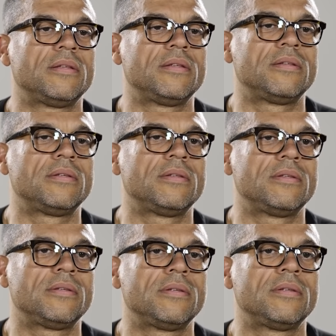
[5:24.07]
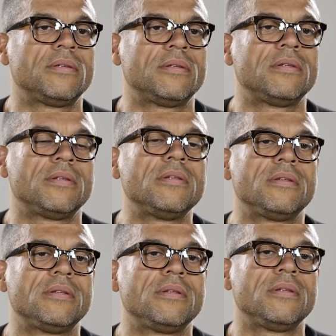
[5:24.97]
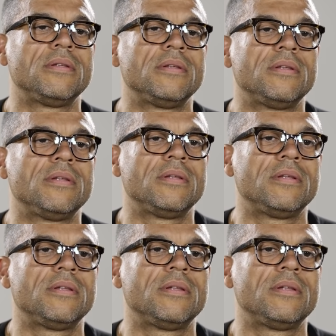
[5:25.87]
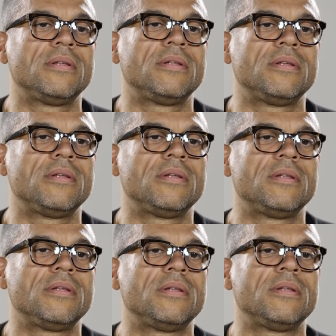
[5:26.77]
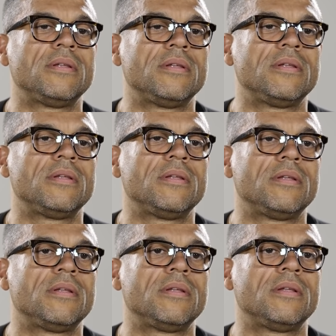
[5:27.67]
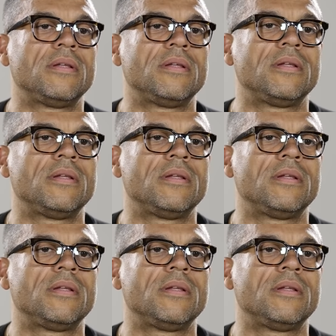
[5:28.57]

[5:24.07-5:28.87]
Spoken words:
This person isn't speaking.